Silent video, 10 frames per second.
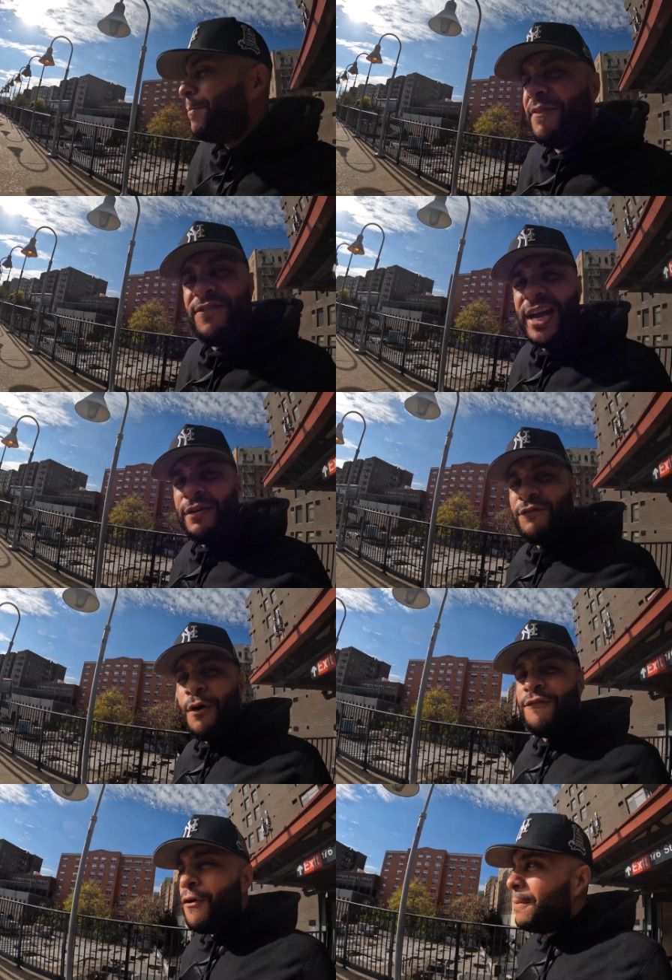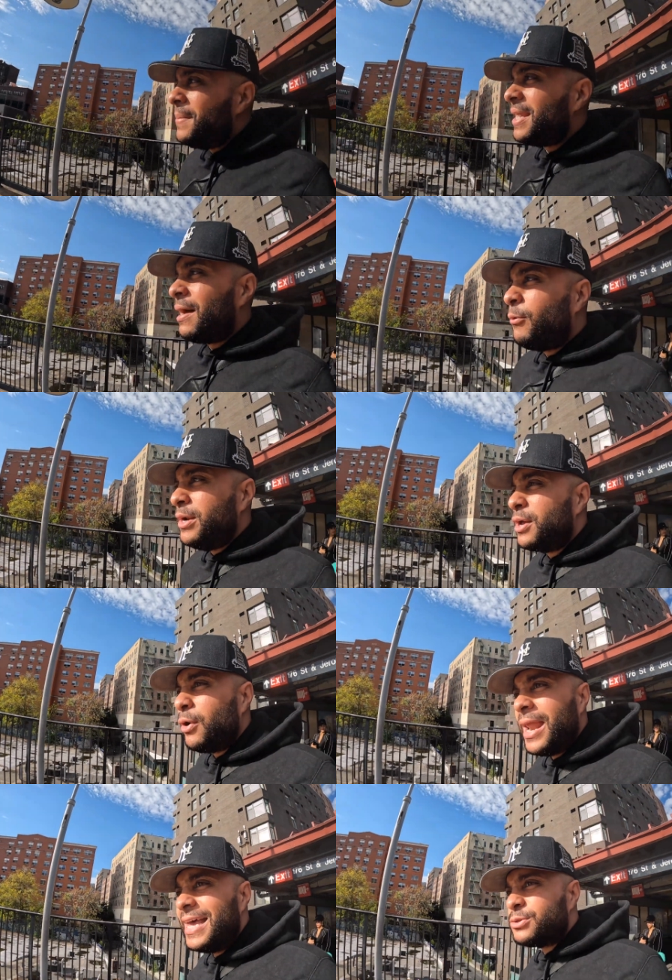I've been feeding for it for a minute. I wanted to go
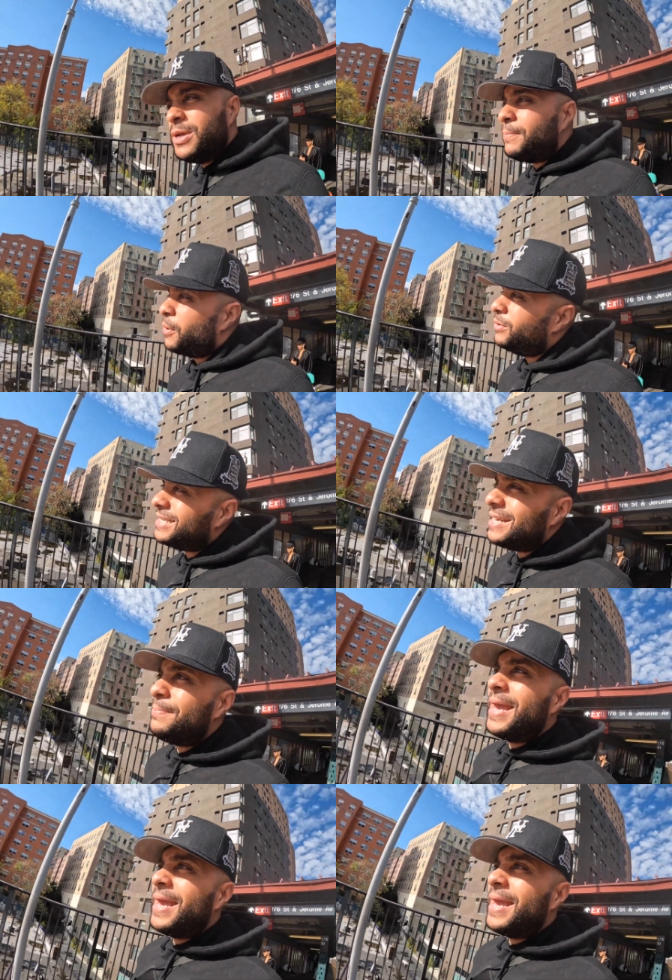last week, but we didn't